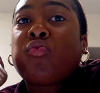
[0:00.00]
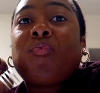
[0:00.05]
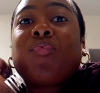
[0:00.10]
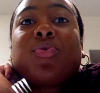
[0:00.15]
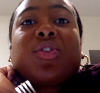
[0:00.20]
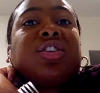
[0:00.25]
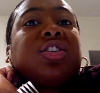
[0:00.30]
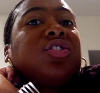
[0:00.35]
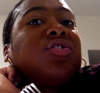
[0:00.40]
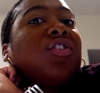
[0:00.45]

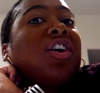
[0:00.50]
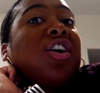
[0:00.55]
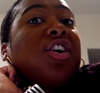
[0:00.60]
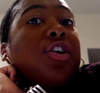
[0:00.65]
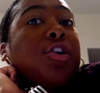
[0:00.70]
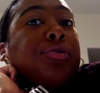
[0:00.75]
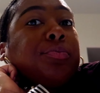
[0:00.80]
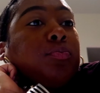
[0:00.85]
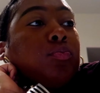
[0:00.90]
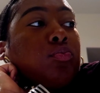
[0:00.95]
it was
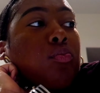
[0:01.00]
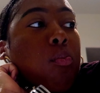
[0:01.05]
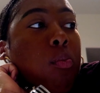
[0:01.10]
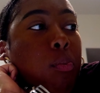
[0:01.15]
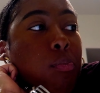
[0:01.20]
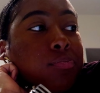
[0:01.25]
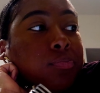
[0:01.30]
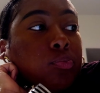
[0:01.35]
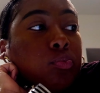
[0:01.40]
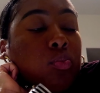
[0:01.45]
fire.
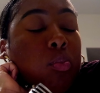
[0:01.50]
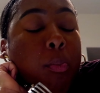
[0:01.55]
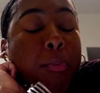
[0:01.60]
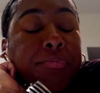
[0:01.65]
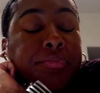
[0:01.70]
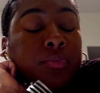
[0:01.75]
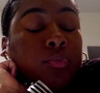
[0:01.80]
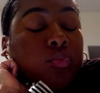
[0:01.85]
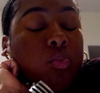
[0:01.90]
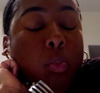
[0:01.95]

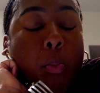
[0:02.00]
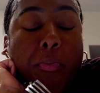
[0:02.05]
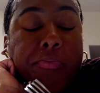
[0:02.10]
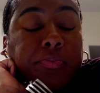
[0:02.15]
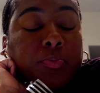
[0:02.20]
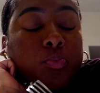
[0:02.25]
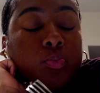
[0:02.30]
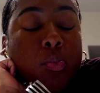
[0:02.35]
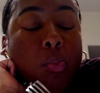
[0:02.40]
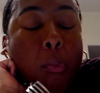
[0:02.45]

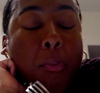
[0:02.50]
And